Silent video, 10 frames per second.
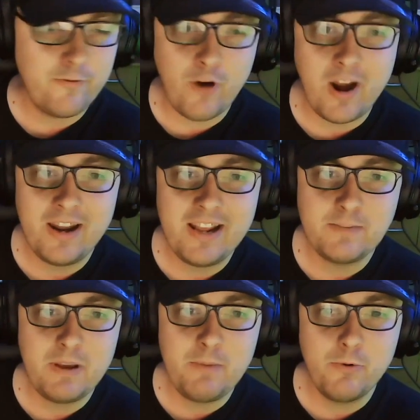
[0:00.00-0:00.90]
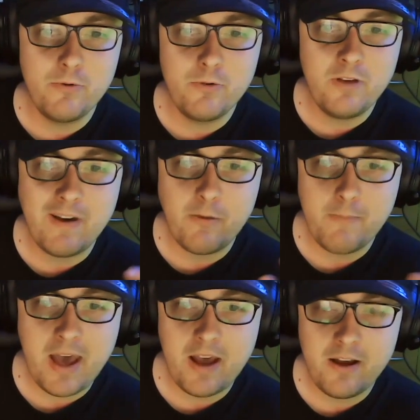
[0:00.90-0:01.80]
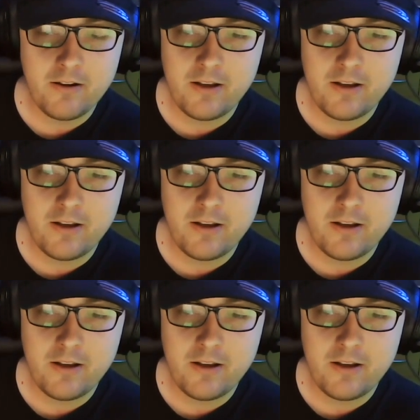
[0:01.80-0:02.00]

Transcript: friendliest people you've ever met.